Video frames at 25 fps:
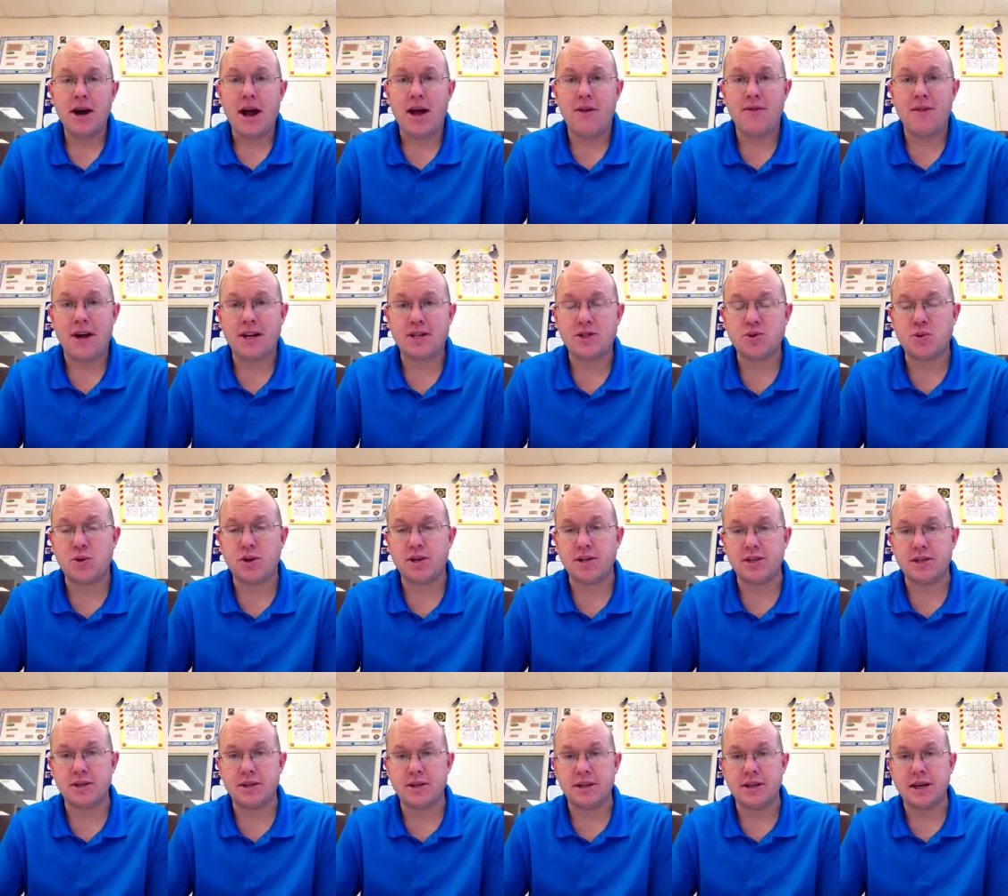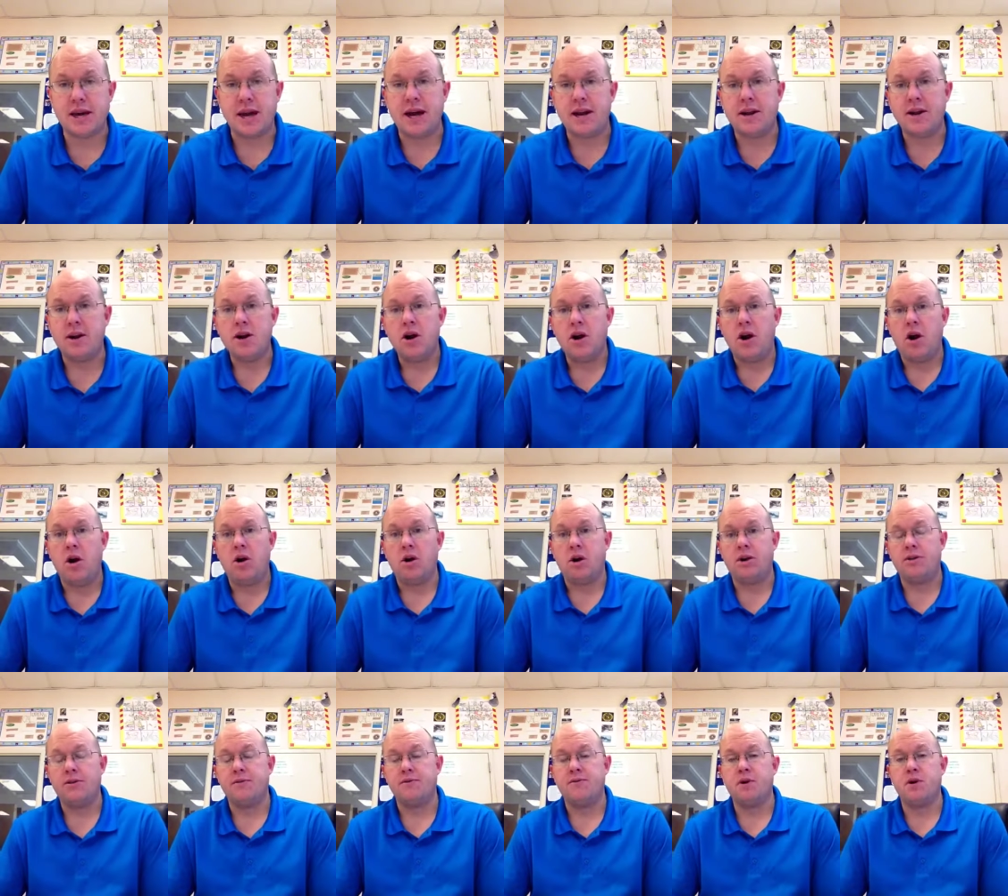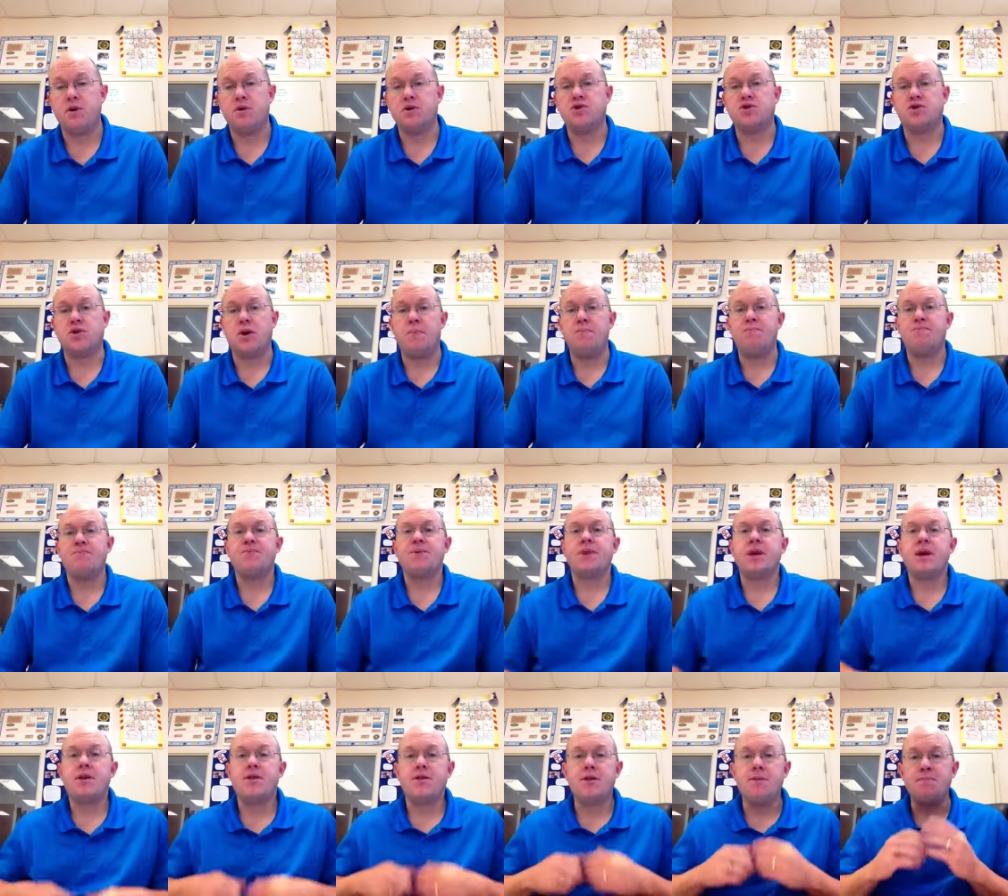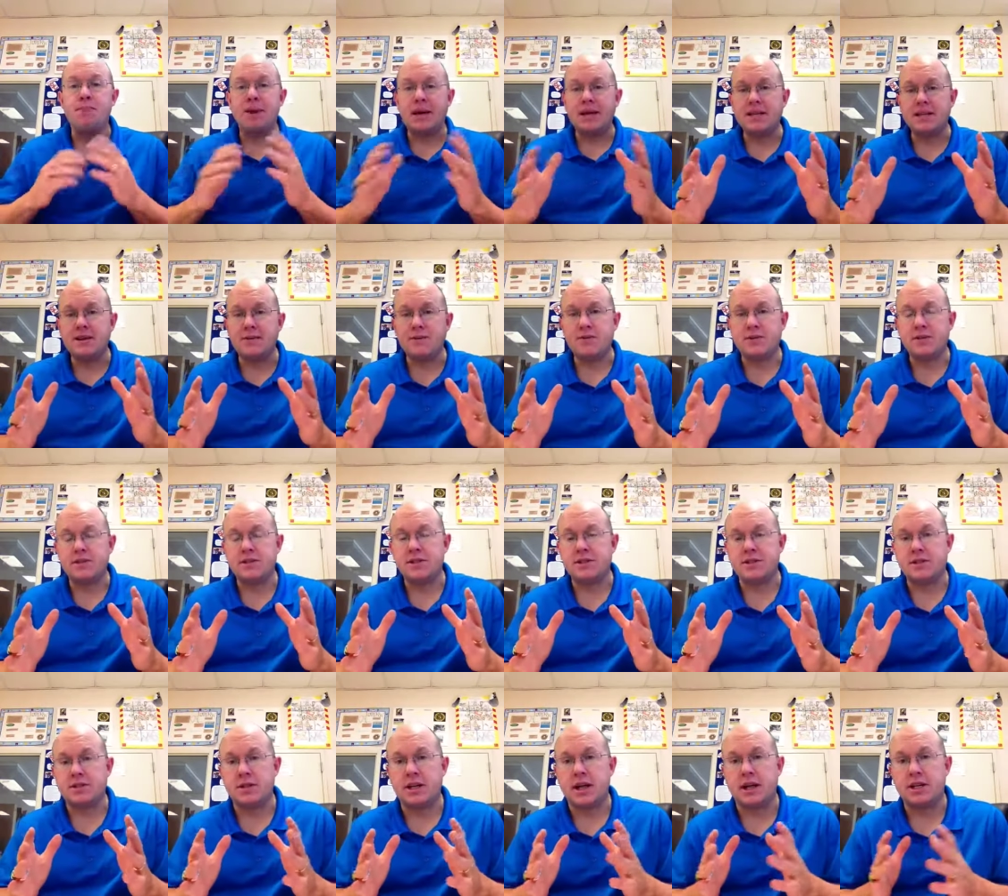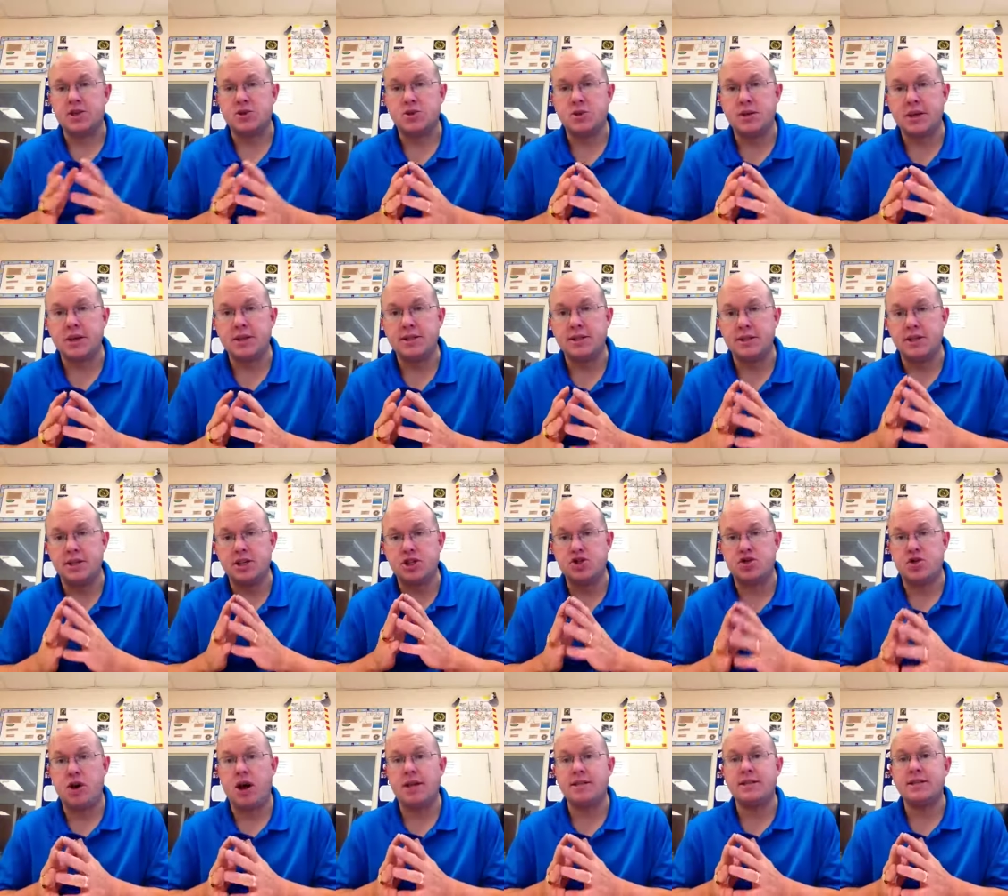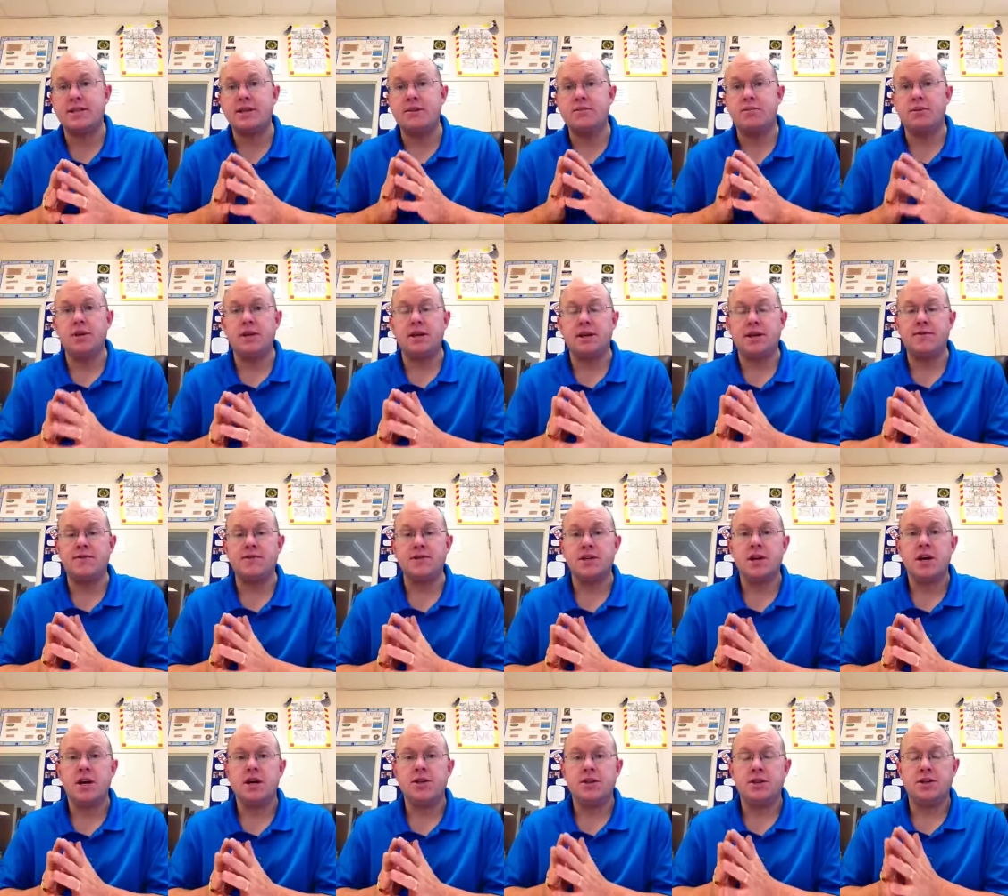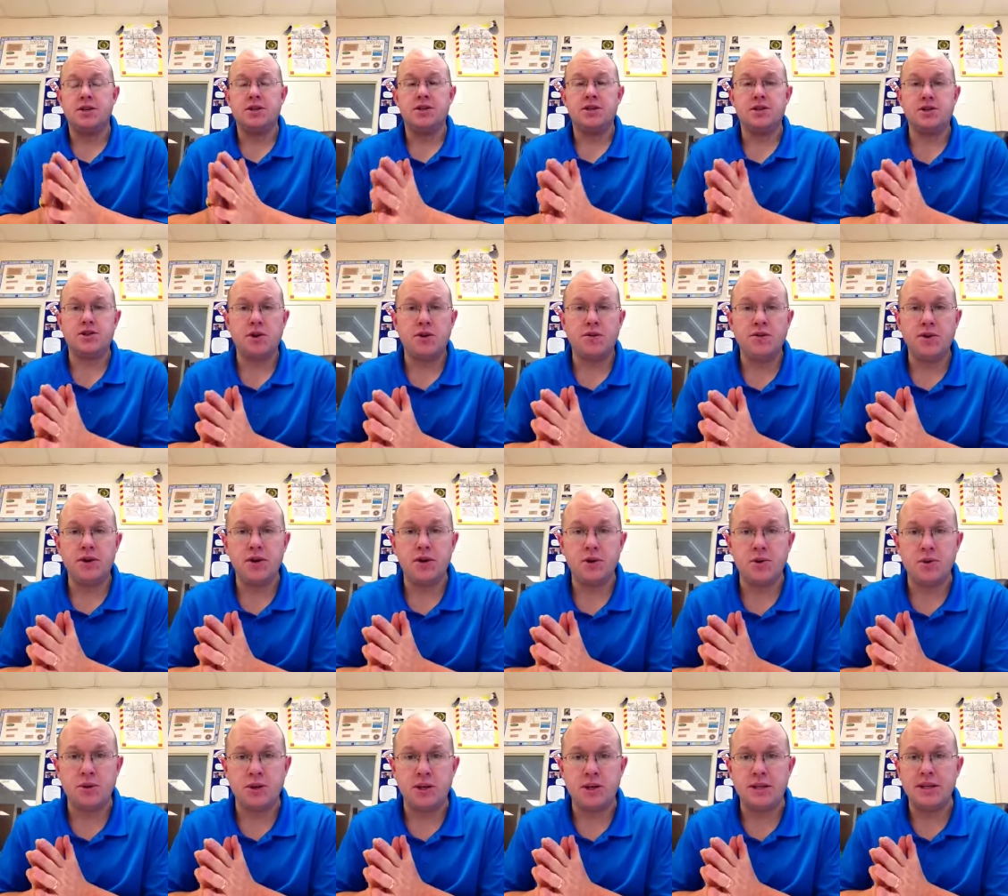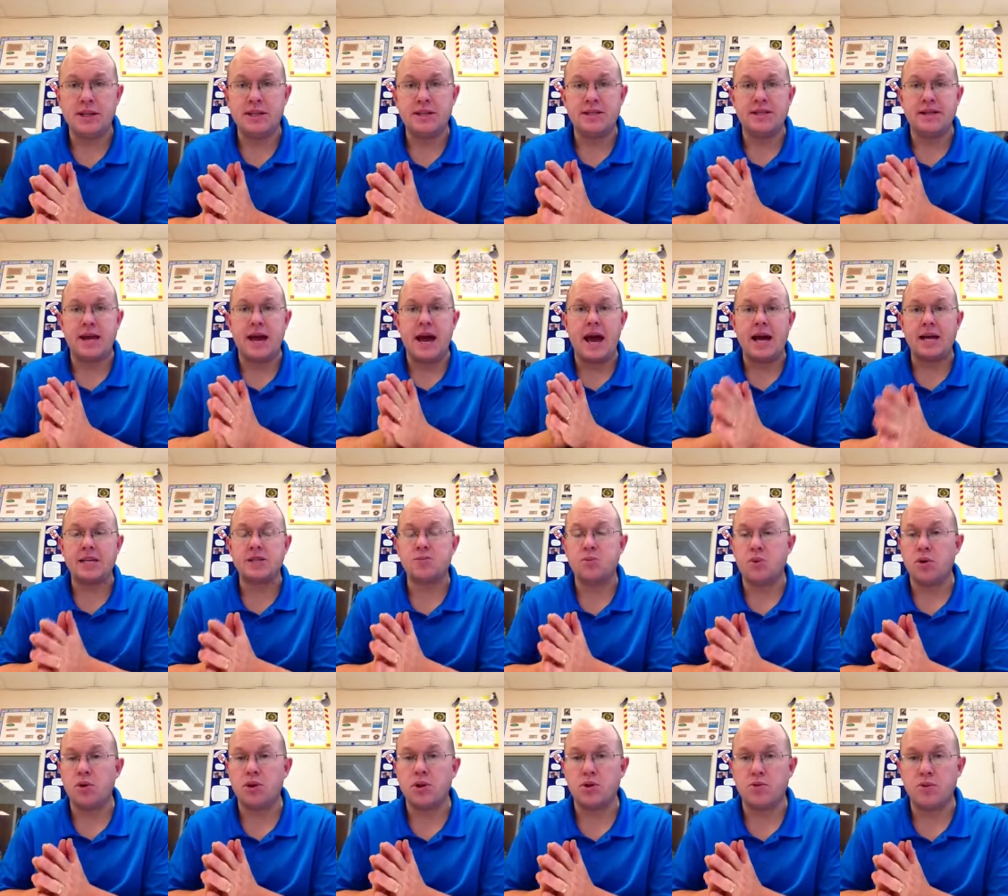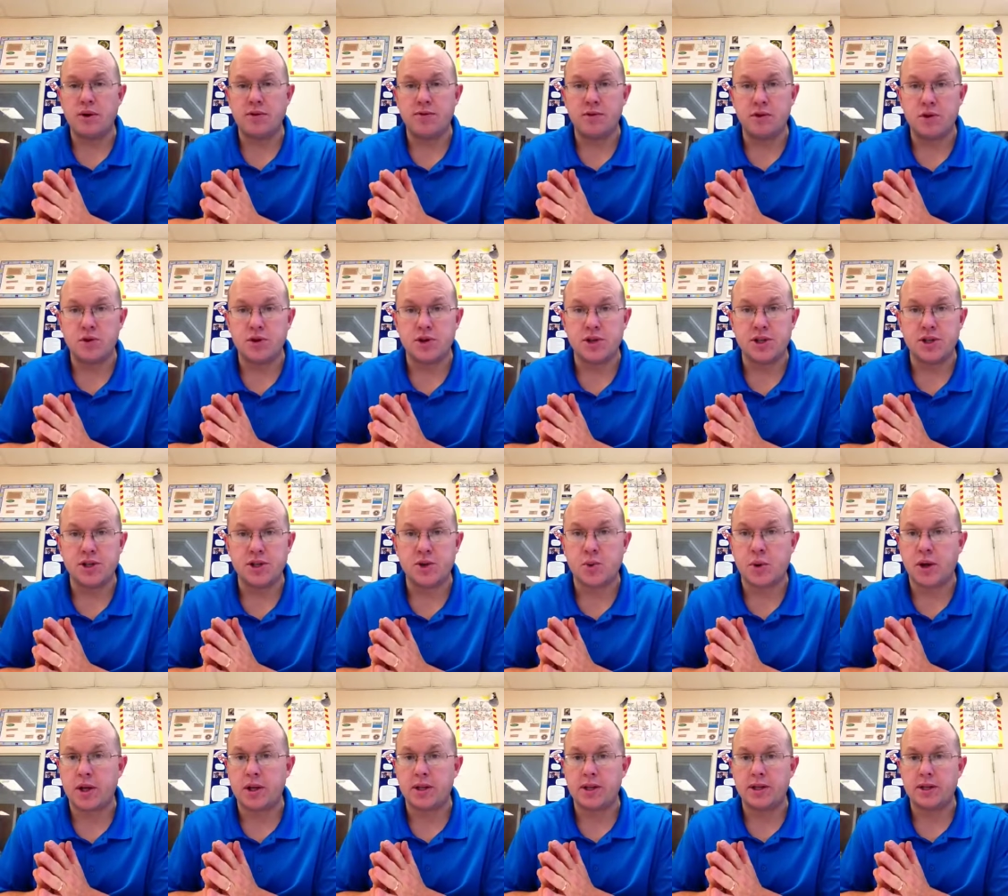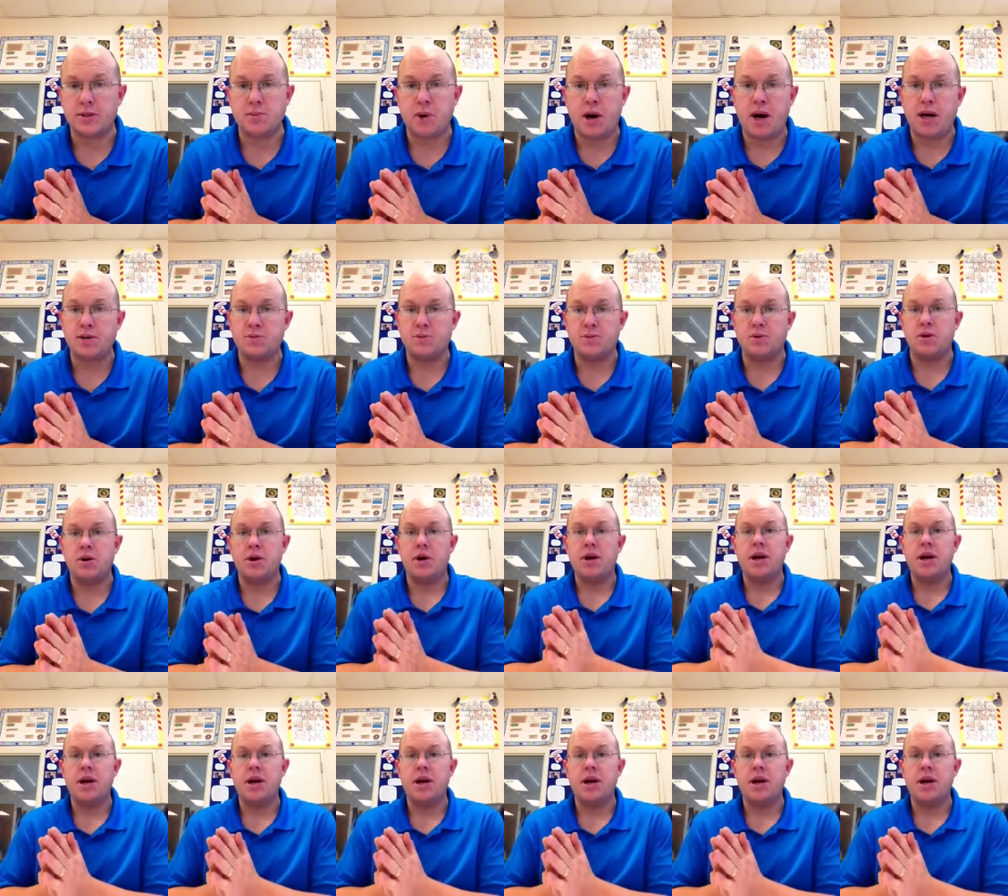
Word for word: and that's where he's going to get all of the votes from. The big difference intellectually is that Trotsky believes that the Soviet Union needs to export the revolution as quickly as possible.